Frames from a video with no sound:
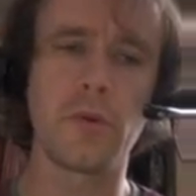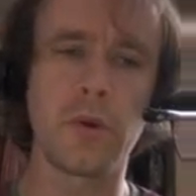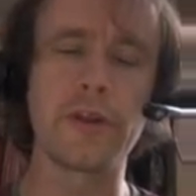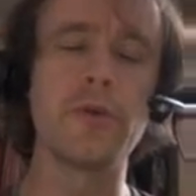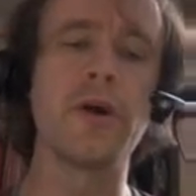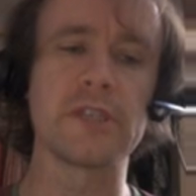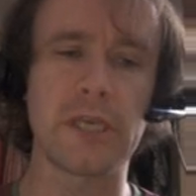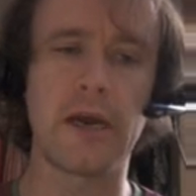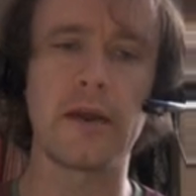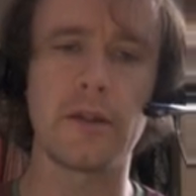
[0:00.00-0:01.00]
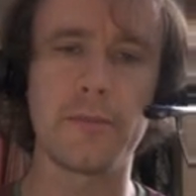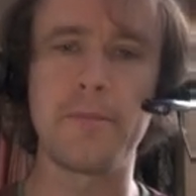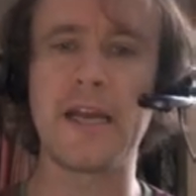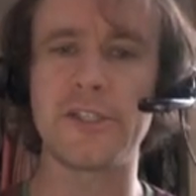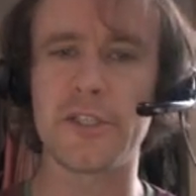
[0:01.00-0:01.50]
you have a tile that
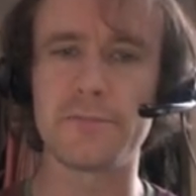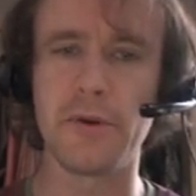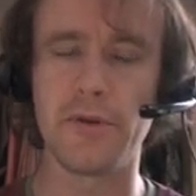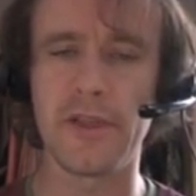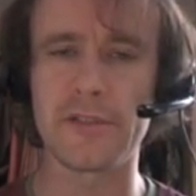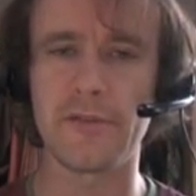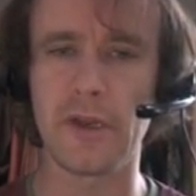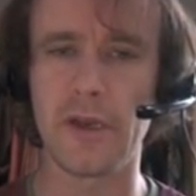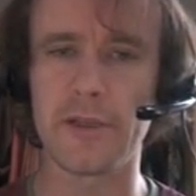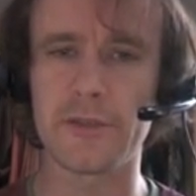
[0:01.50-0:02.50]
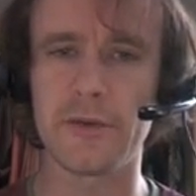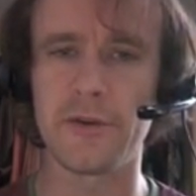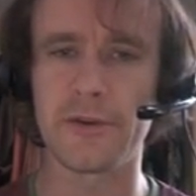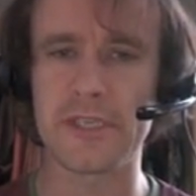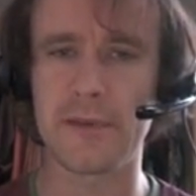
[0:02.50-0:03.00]
matches both ends of the line. So here,
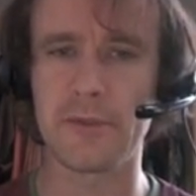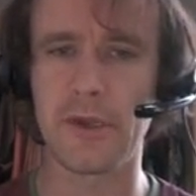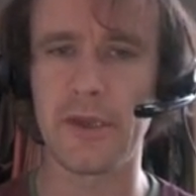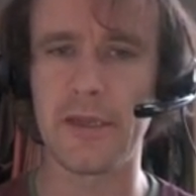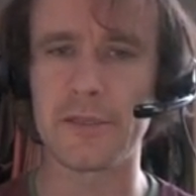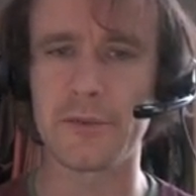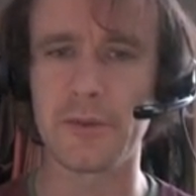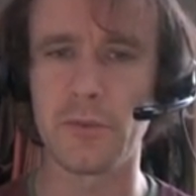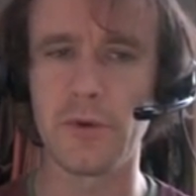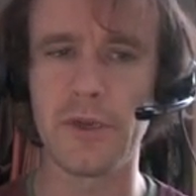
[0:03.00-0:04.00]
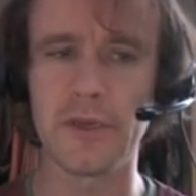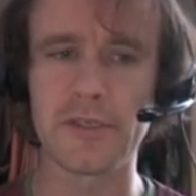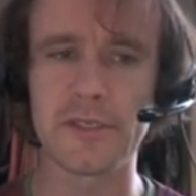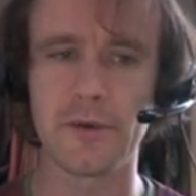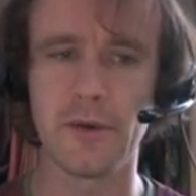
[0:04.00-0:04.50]
for example, the line ends with a one and a
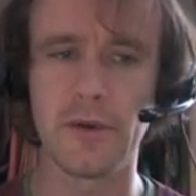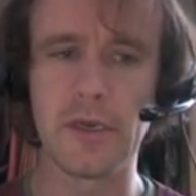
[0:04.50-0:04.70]
zero.